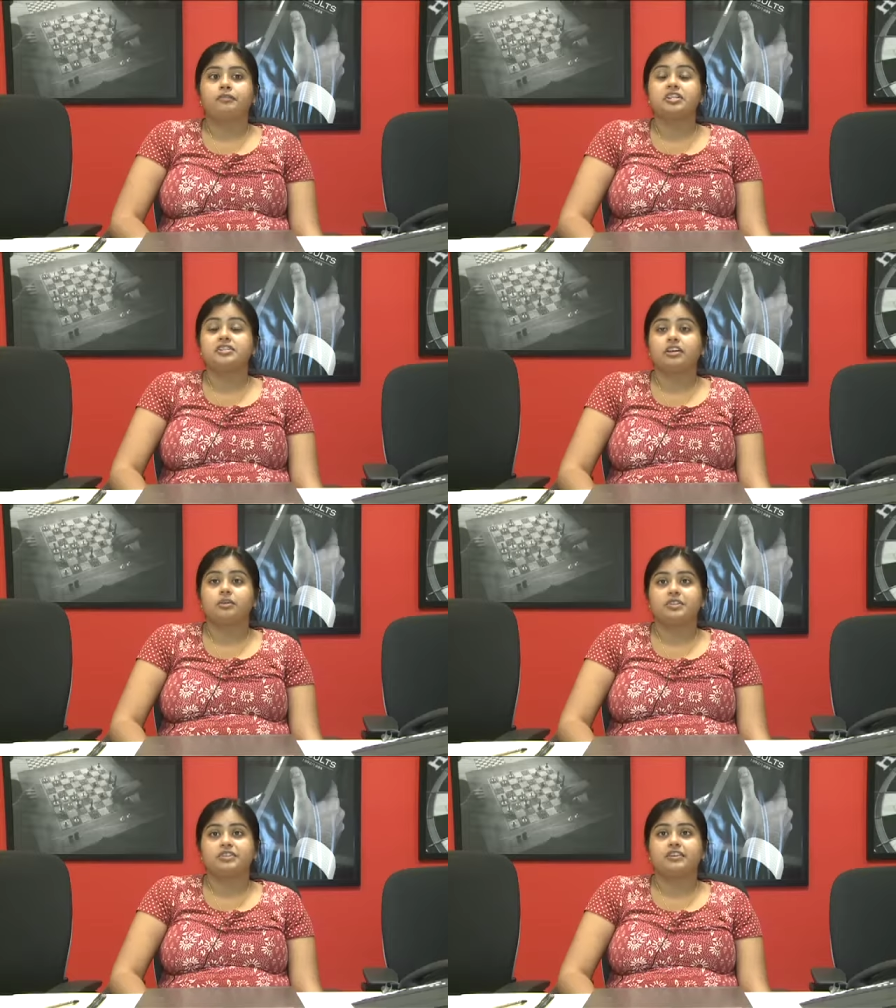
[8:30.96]
first year I
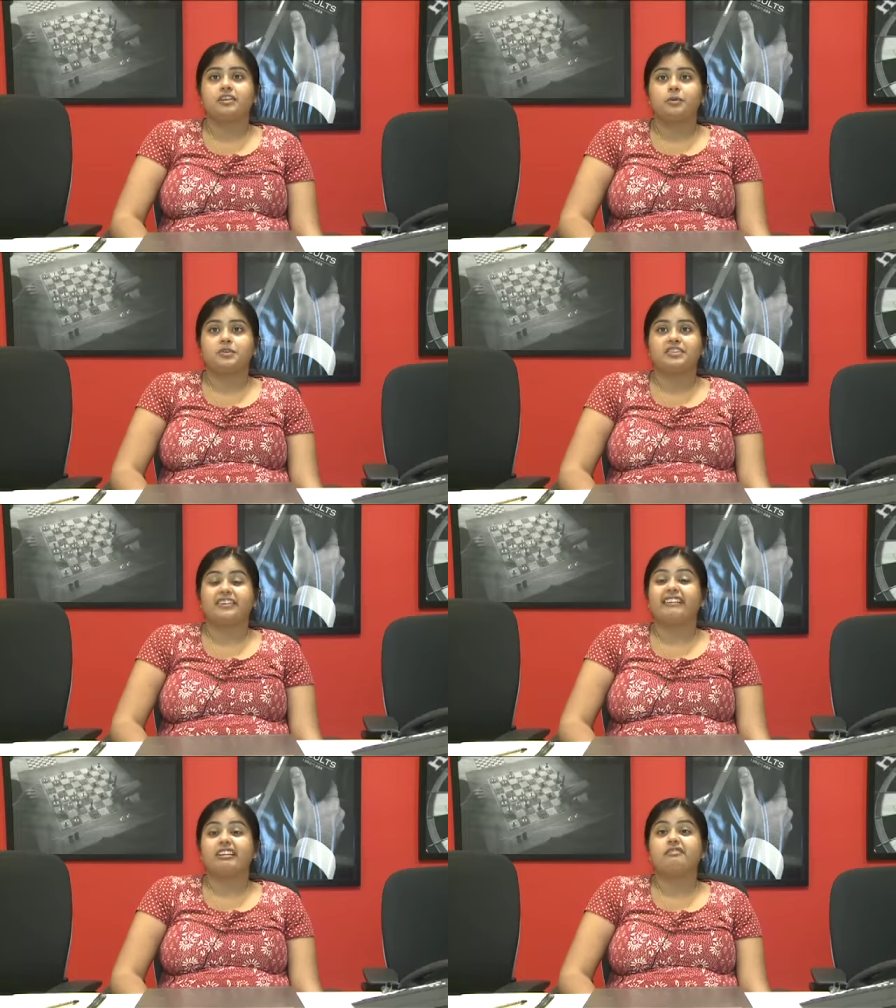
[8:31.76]
was here, I was
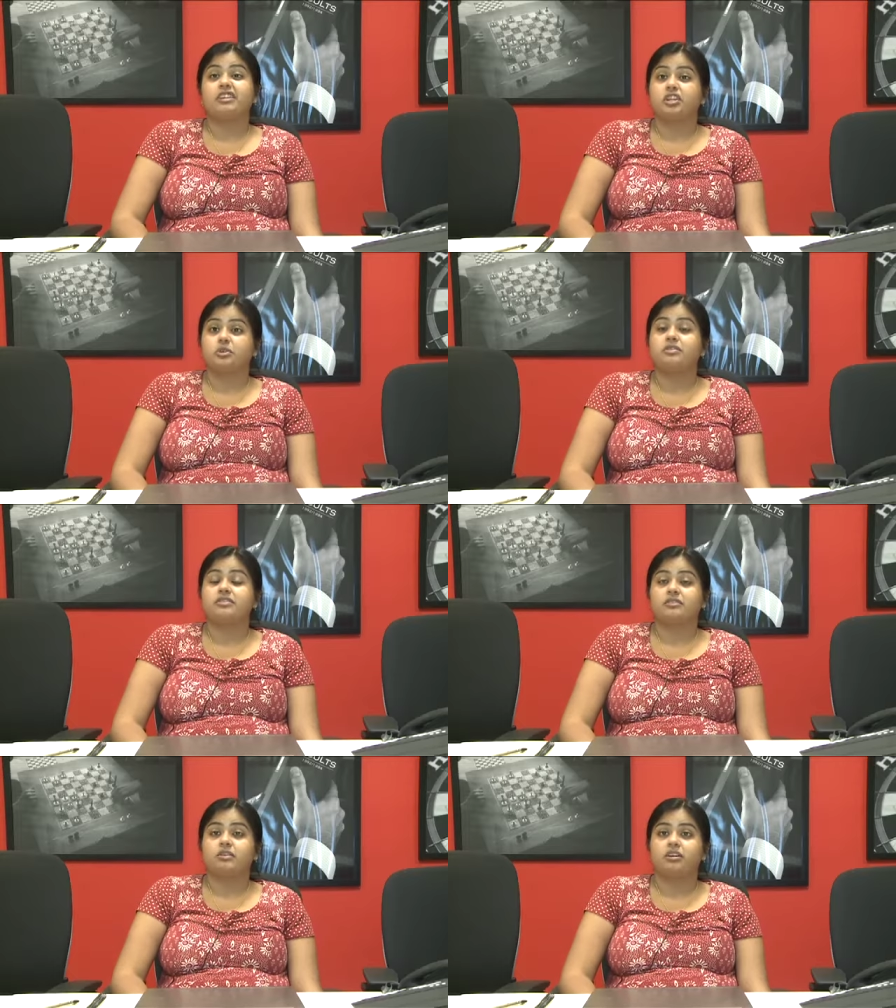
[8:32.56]
directing videos,
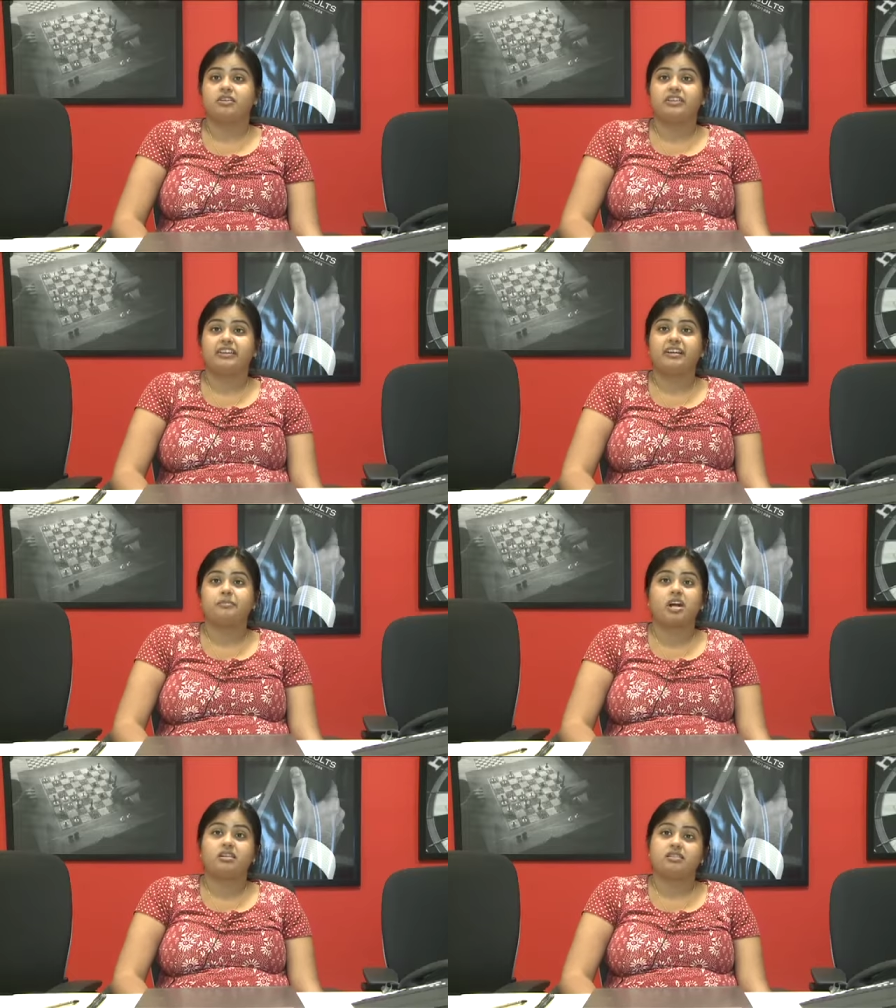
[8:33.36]
so I got to direct
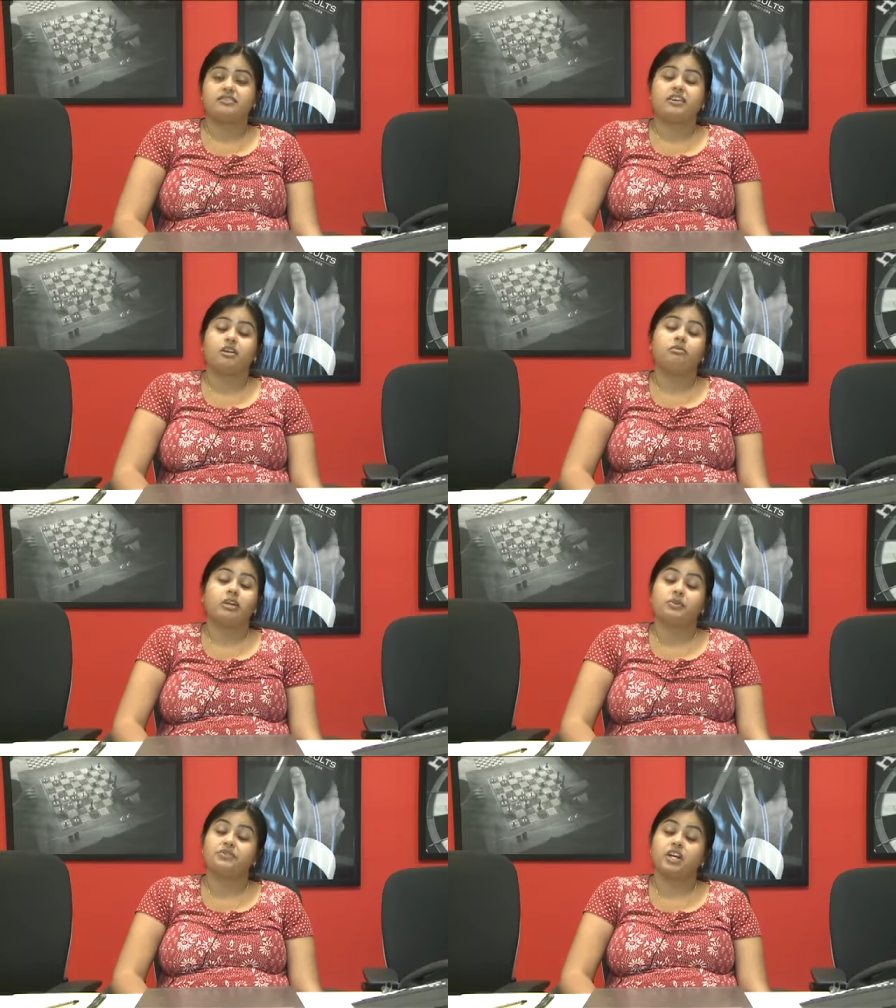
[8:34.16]
partners around.
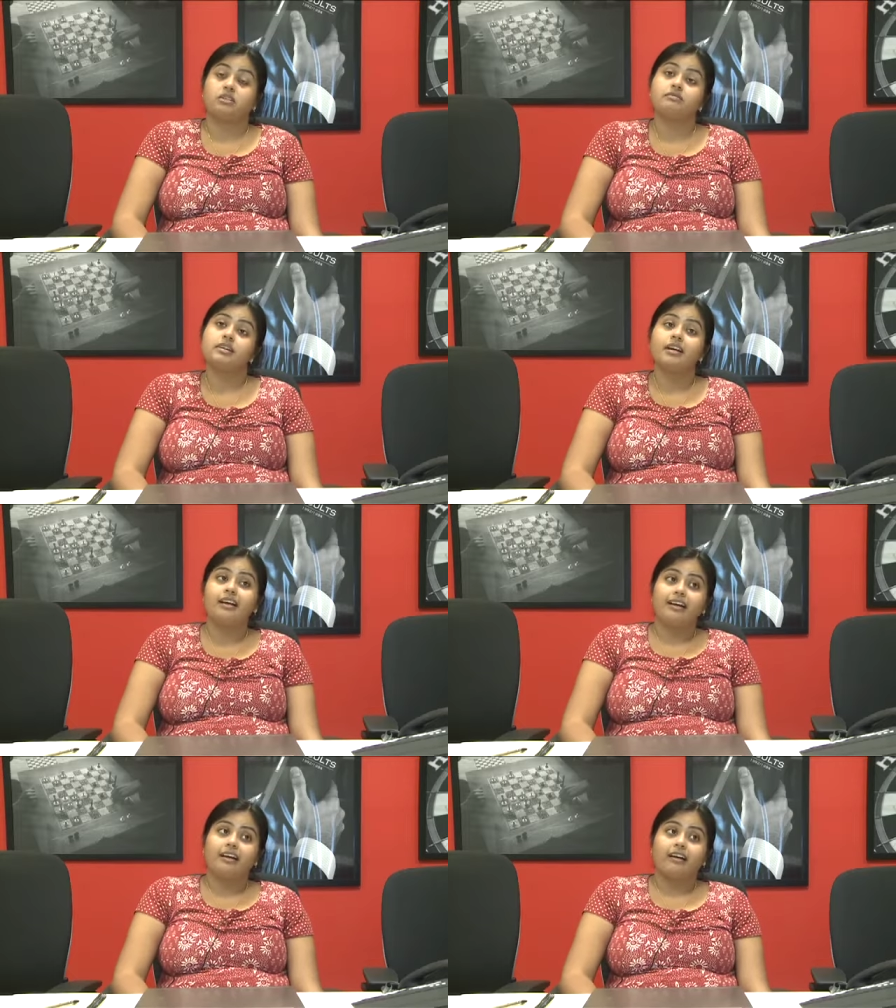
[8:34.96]
That was fun.
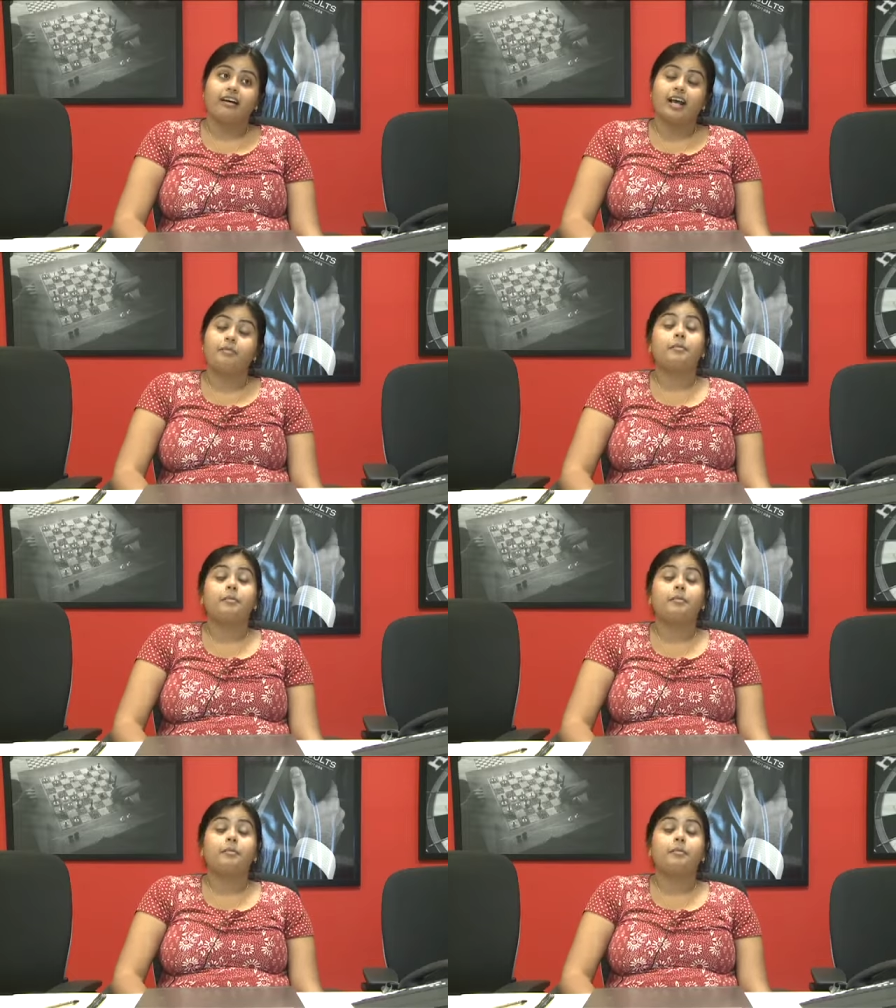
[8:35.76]
Uh, I'm